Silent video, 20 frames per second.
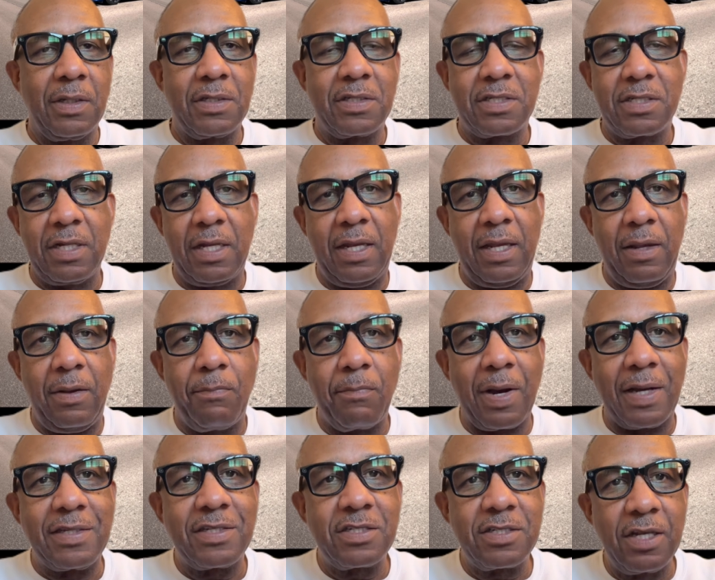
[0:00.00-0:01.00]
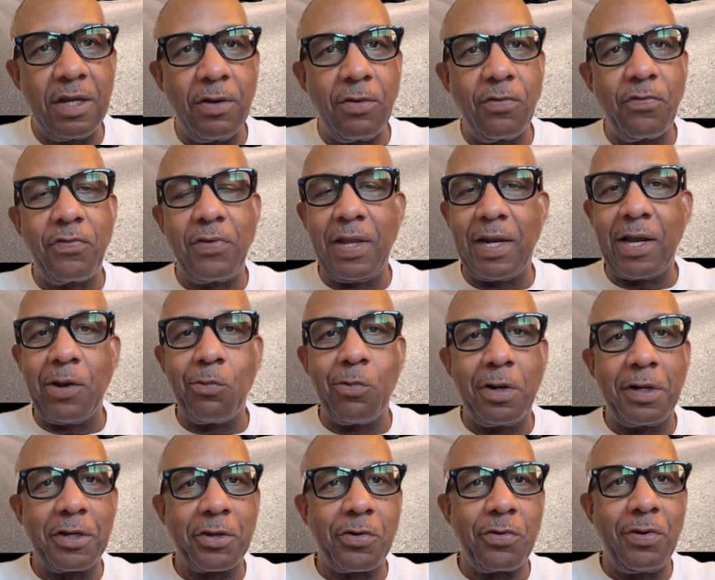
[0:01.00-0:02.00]
let's say myself and I
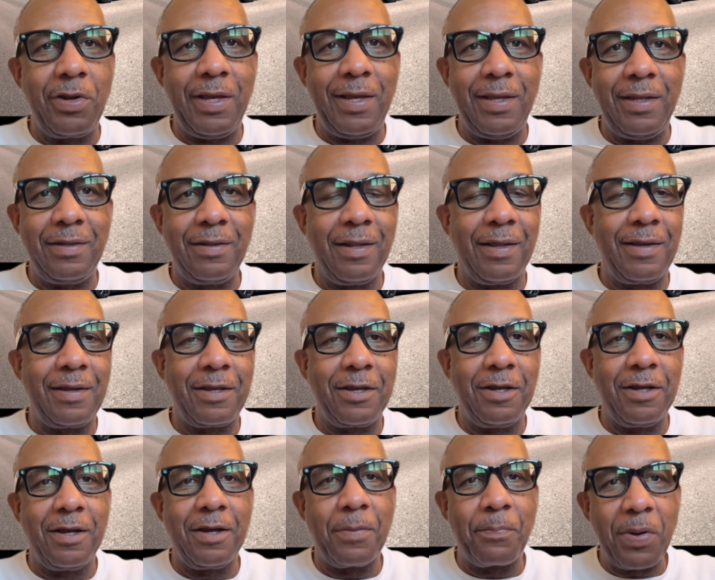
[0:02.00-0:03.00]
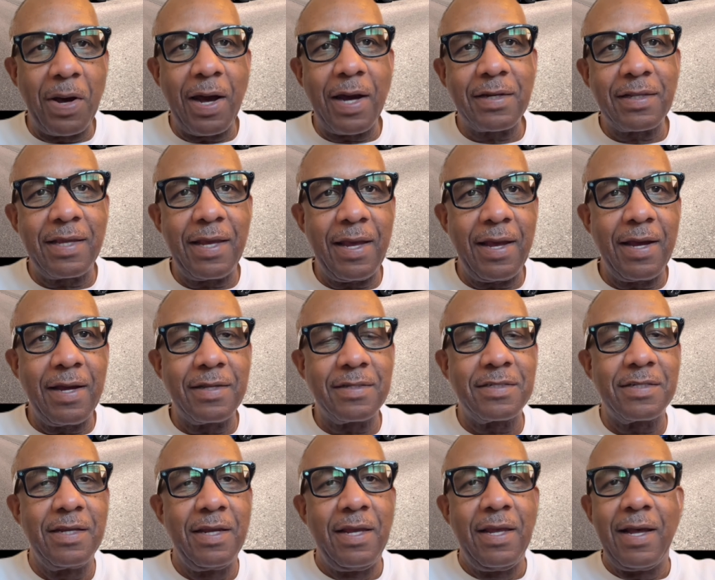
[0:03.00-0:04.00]
want to create like a
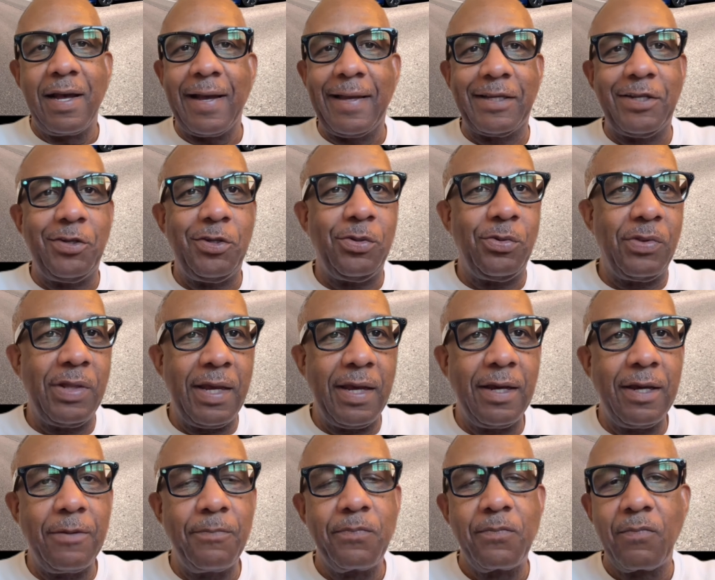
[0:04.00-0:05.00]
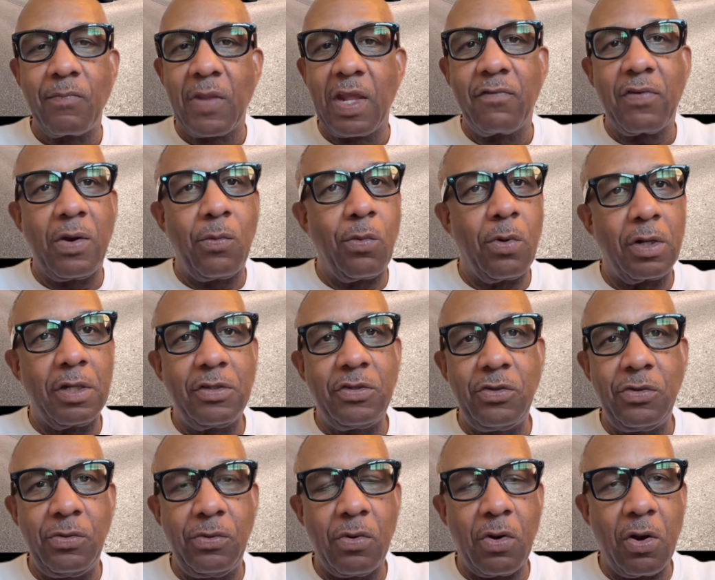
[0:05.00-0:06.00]
podcast, I can do that. If I want
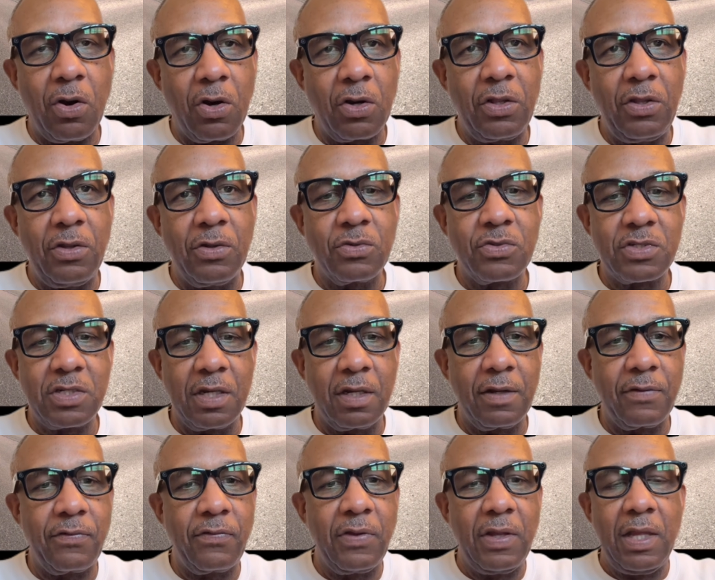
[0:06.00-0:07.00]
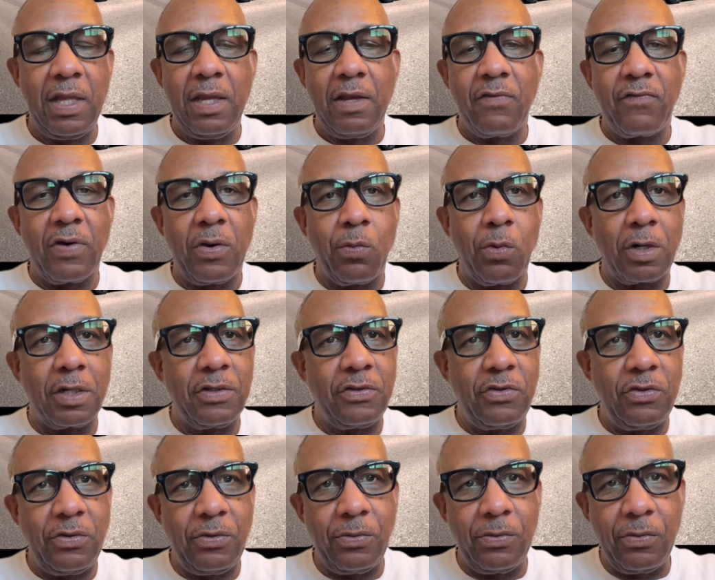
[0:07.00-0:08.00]
to do audio stuff, if I want to
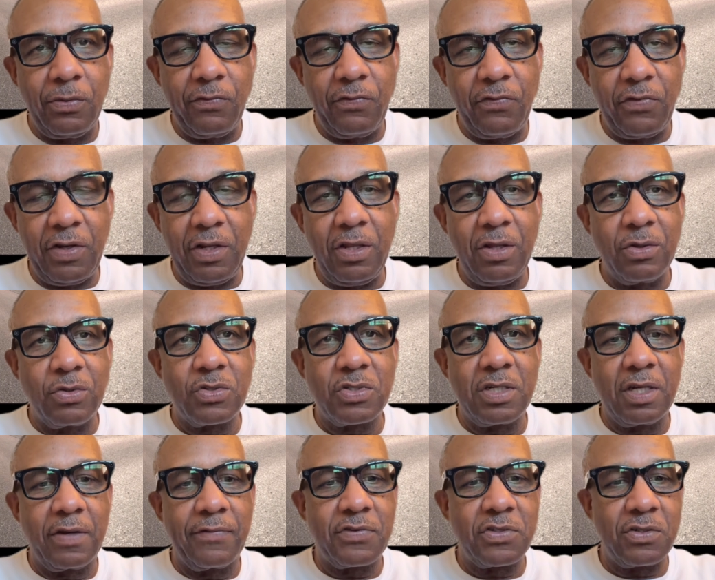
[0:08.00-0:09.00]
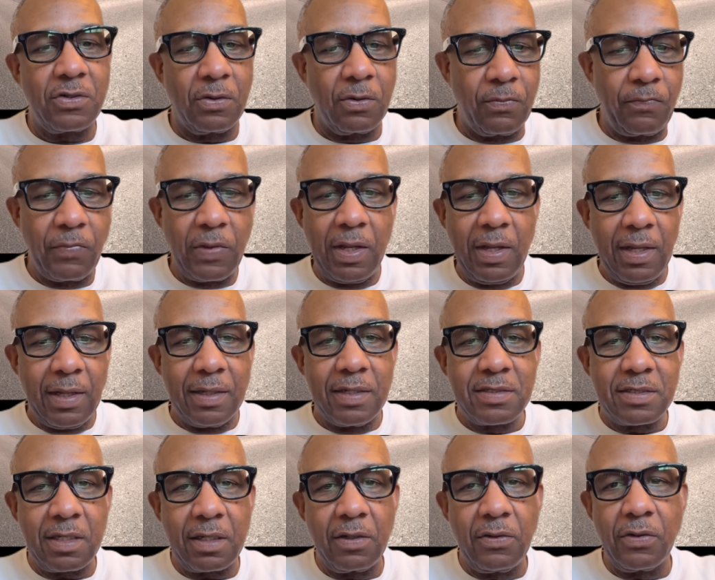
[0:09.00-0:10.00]
do video stuff. So
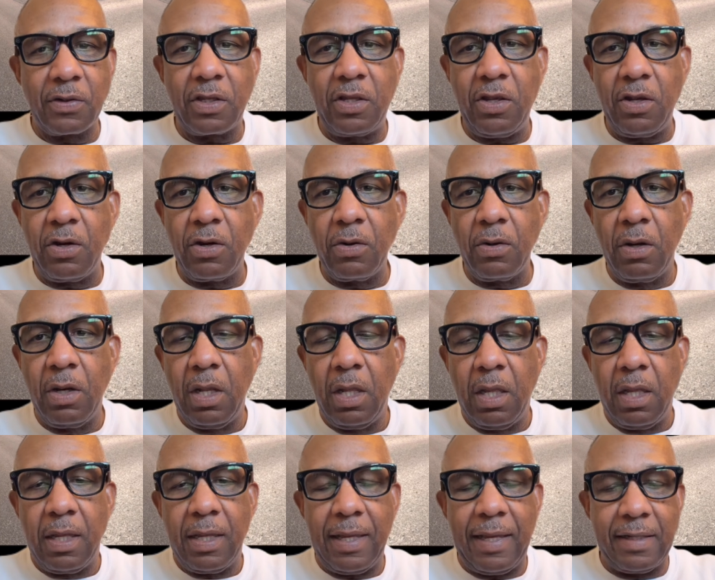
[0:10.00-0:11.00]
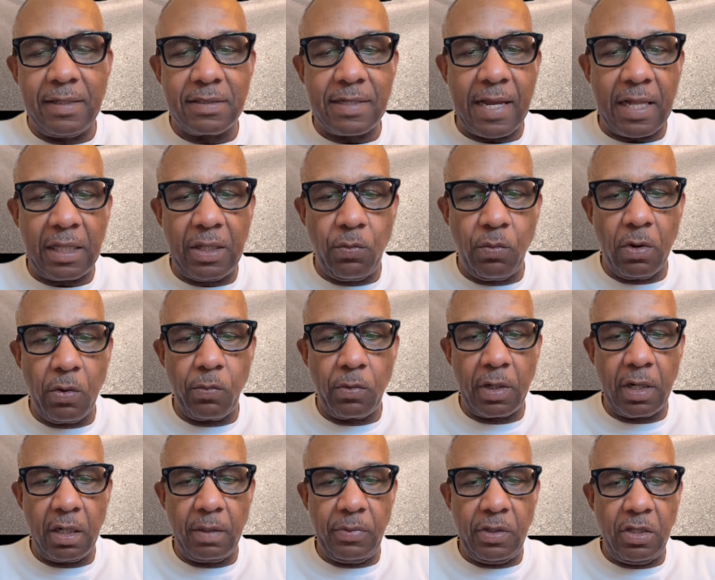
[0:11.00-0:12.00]
let's take a look here, exactly what
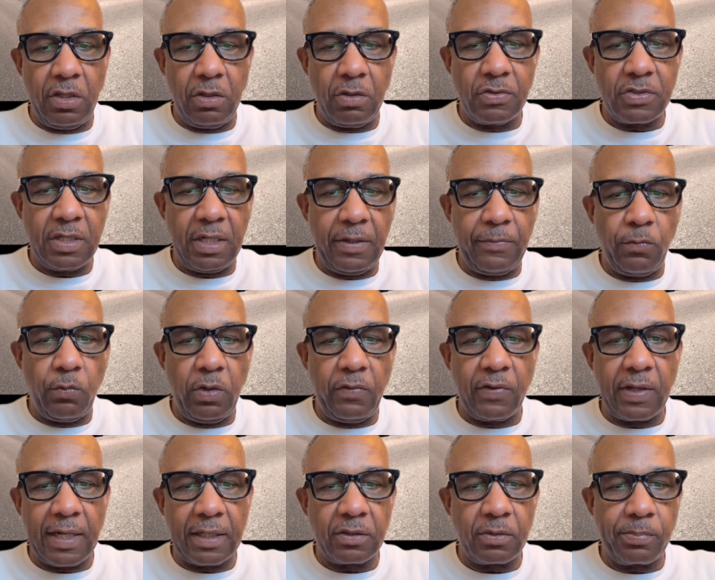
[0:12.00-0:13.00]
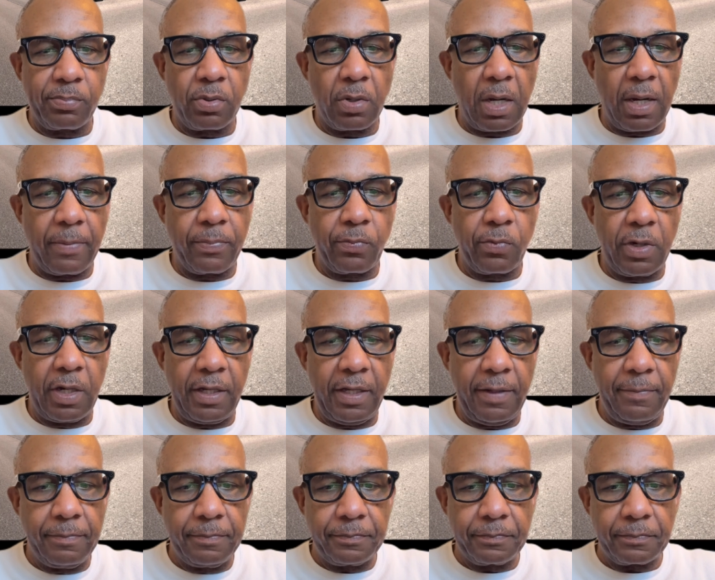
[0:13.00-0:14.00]
we're going to be using. We've got the prompt ready.